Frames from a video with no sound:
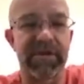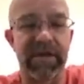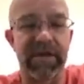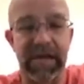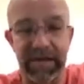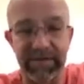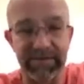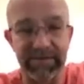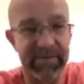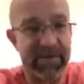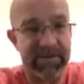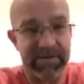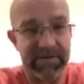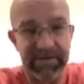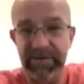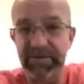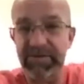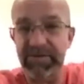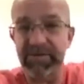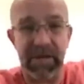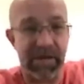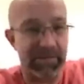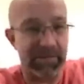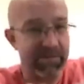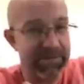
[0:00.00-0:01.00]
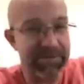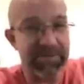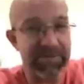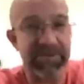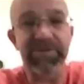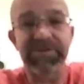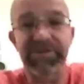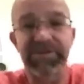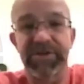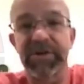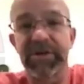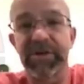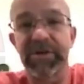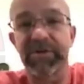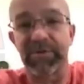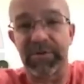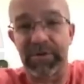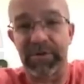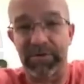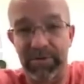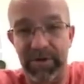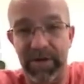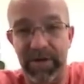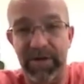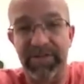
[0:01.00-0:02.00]
I'm just going to share you
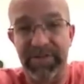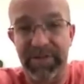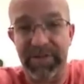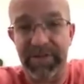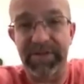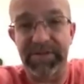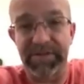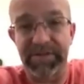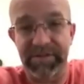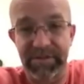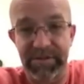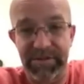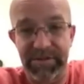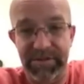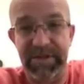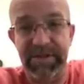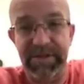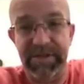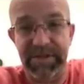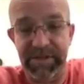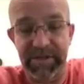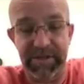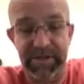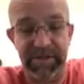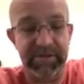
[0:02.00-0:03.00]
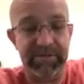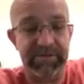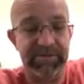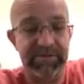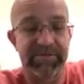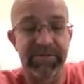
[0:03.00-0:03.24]
what I think you need to hear.